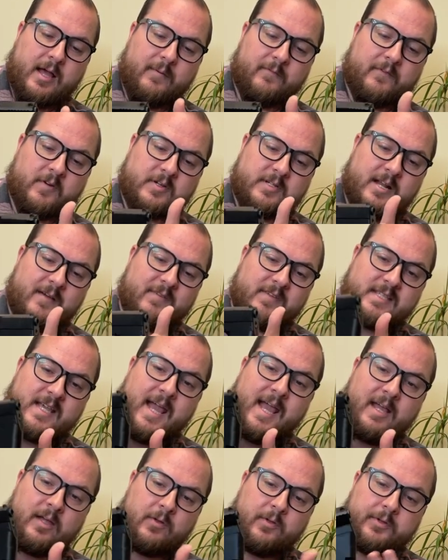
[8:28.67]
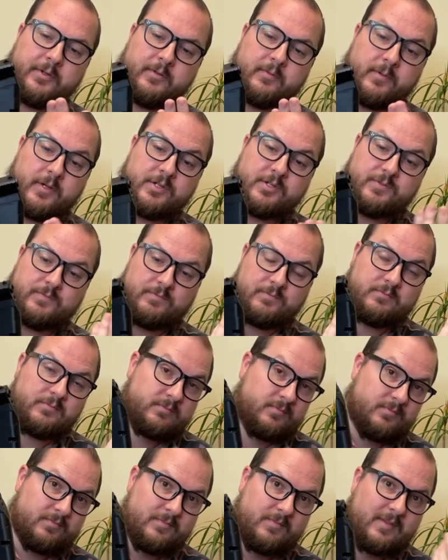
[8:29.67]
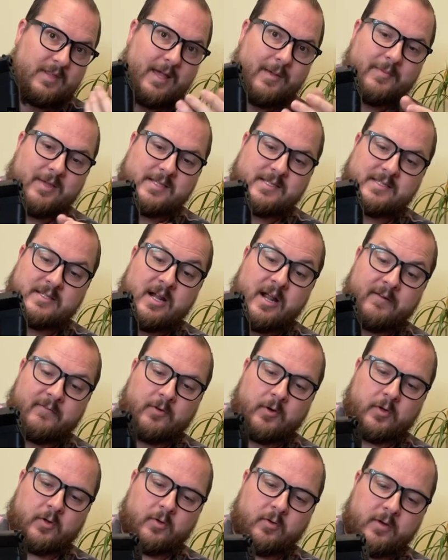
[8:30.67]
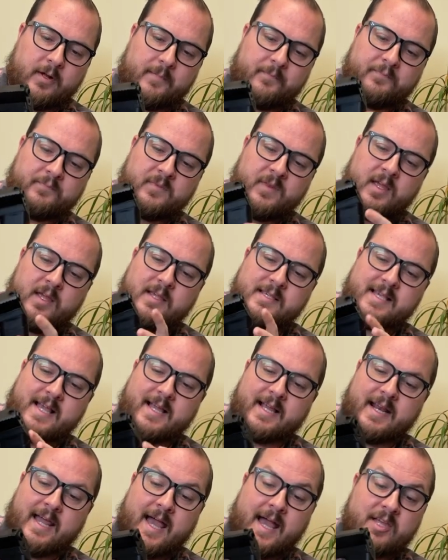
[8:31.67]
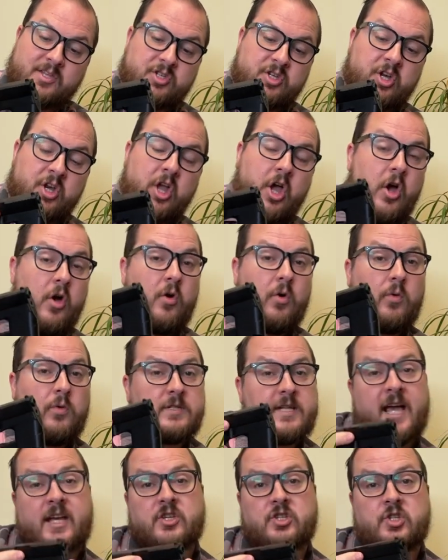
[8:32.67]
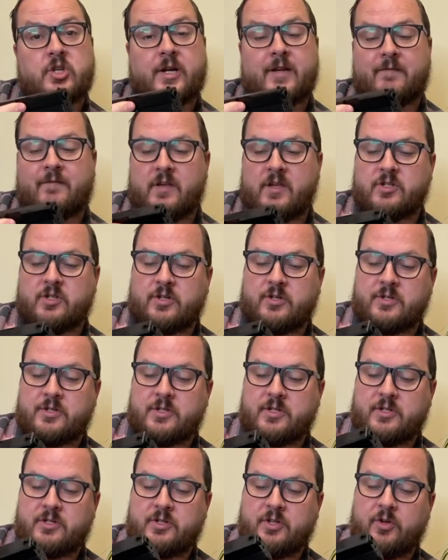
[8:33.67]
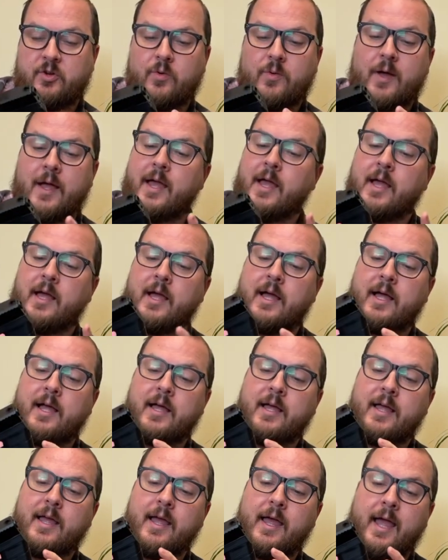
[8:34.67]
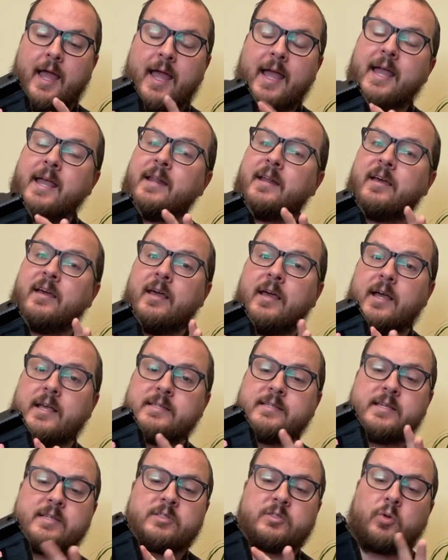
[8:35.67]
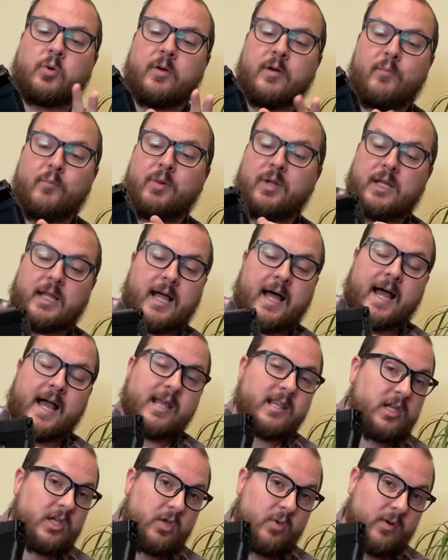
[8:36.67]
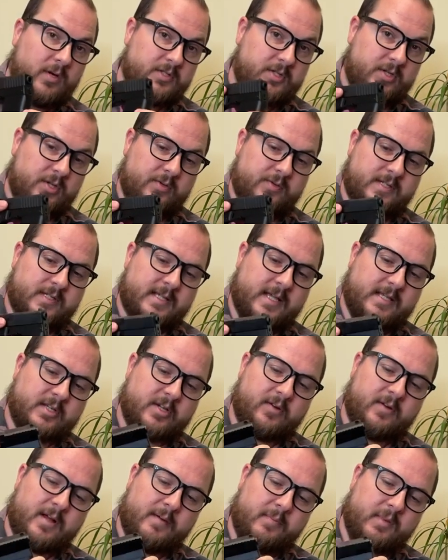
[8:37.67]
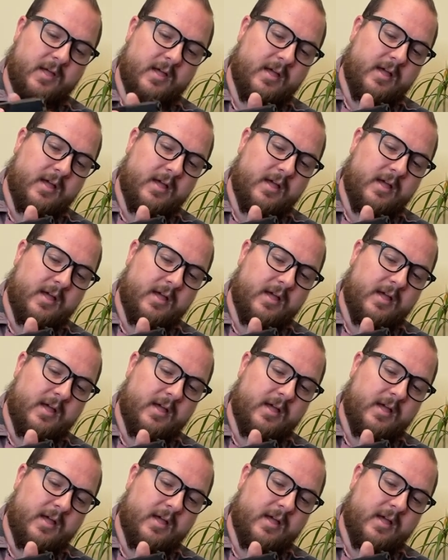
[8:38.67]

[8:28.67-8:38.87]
First off, it's angled, which that means it's not a vertical grip. Second, it has no texturing features to aid, assist, or imply that you are to use this as a grip.